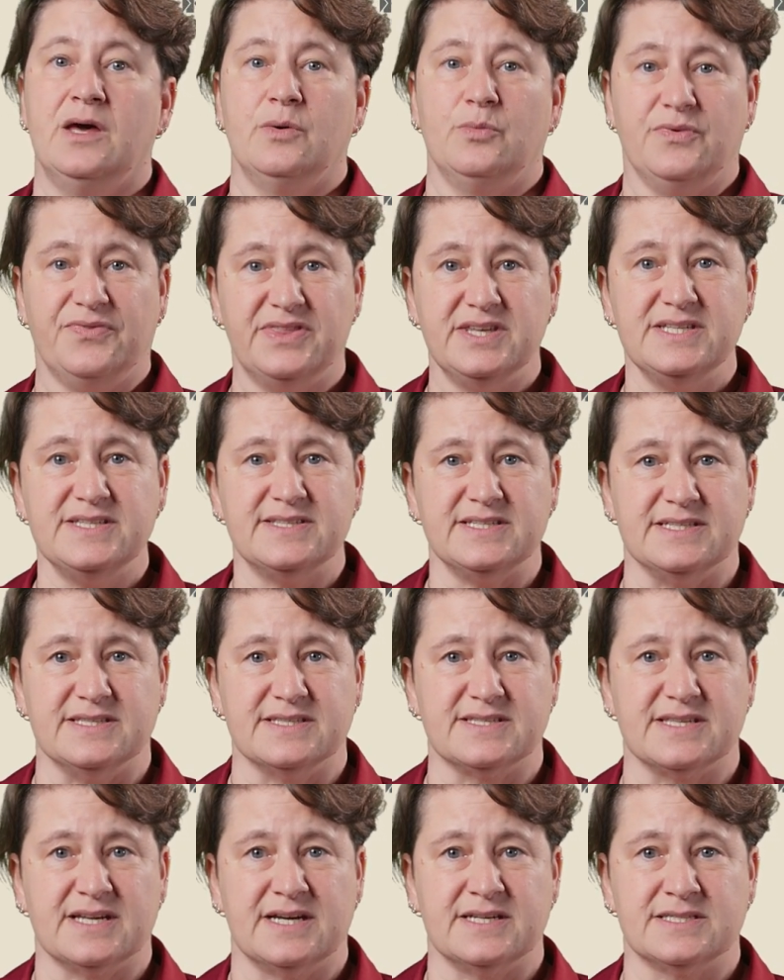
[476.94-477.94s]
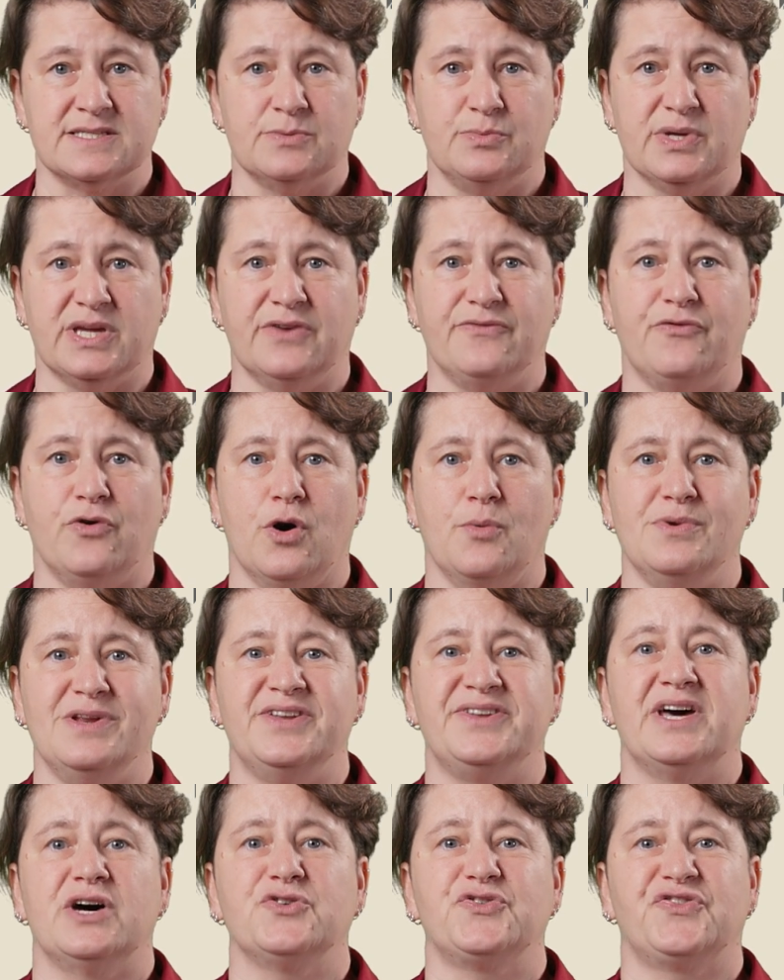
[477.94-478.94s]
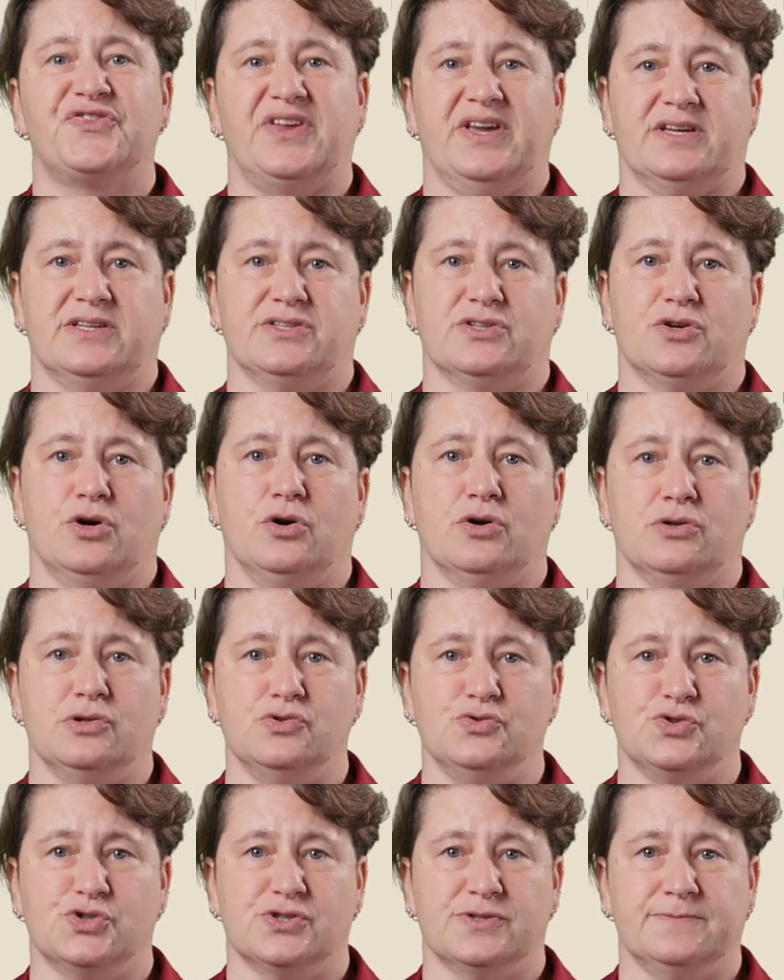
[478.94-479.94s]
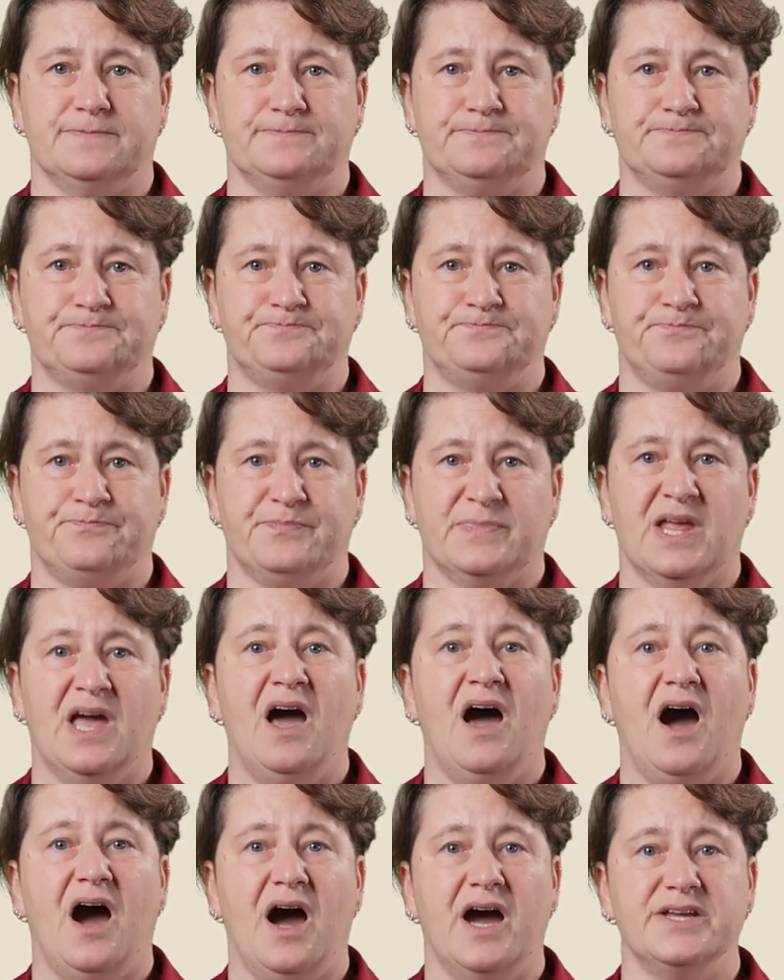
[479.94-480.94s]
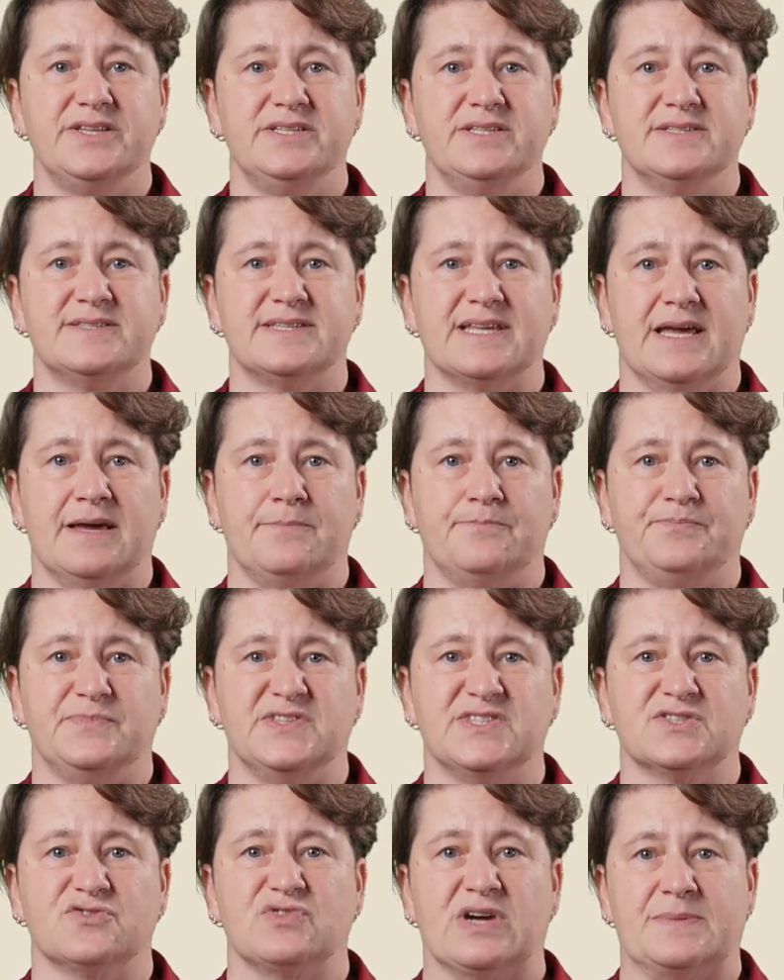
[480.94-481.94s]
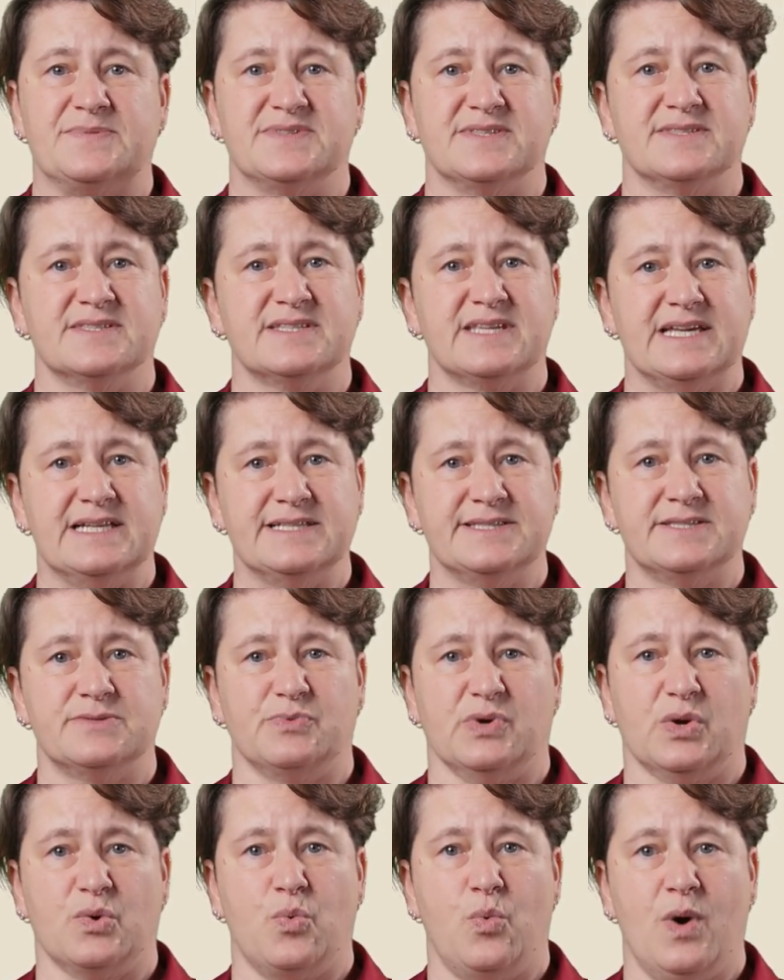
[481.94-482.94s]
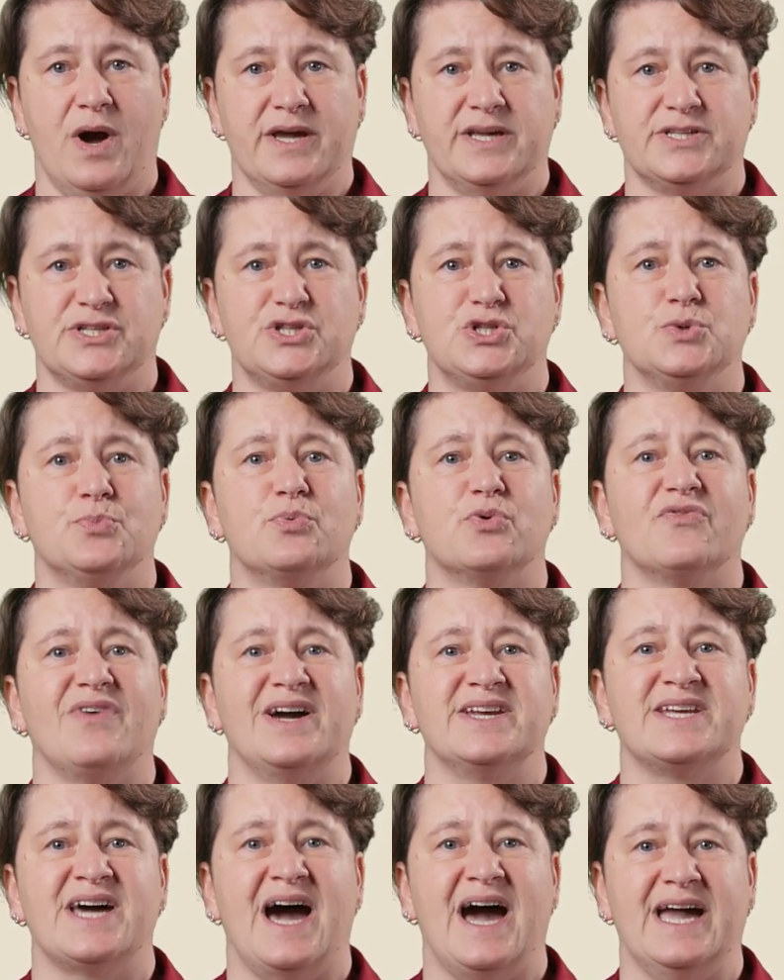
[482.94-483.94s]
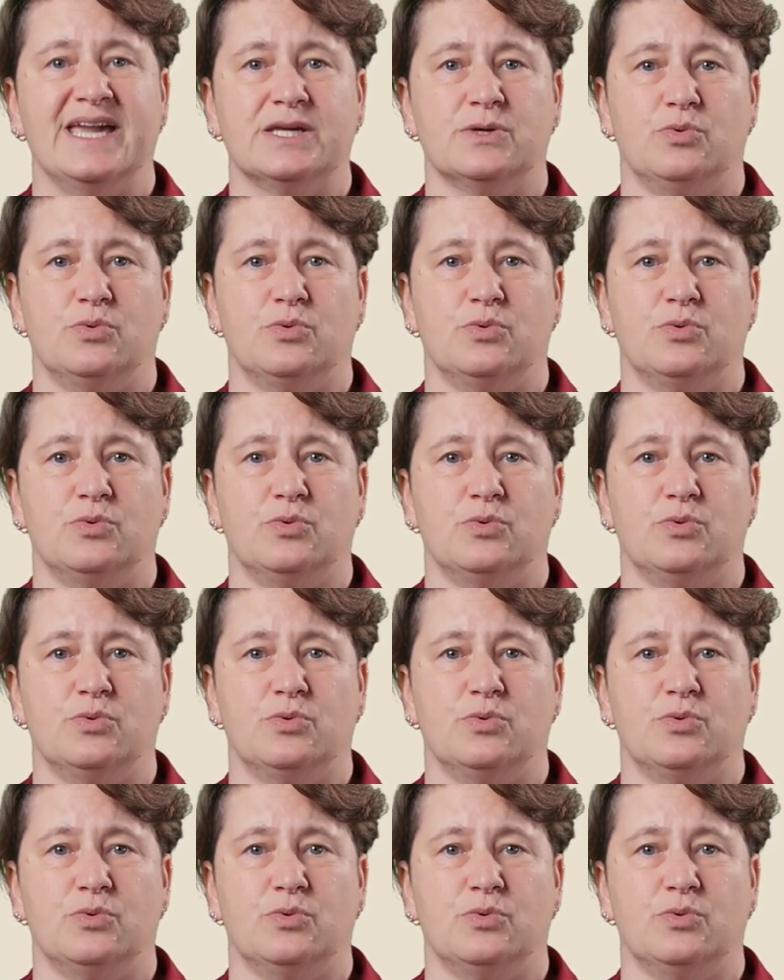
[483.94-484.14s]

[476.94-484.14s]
With these insights, we can formulate our second conclusion. ITSM describes the skills required to provide high